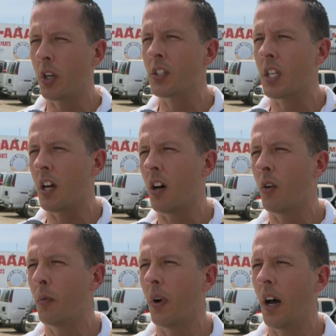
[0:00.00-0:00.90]
you can
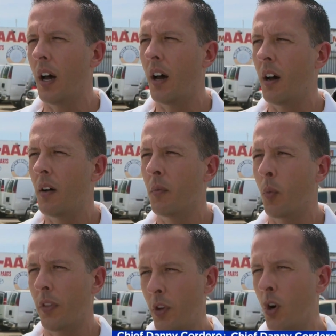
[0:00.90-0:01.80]
tell uh,
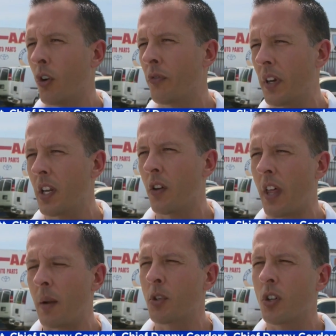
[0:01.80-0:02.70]
with your own video
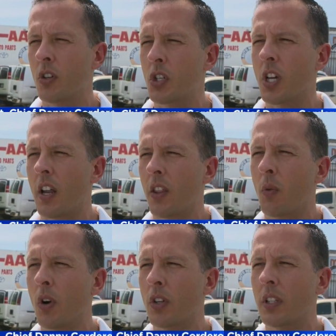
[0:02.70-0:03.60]
that I'm sure you shot of
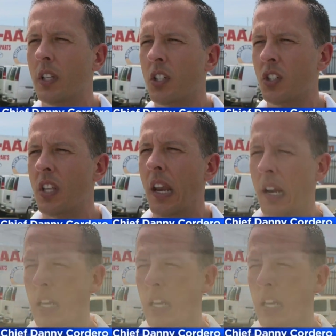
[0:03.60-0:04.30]
the road conditions that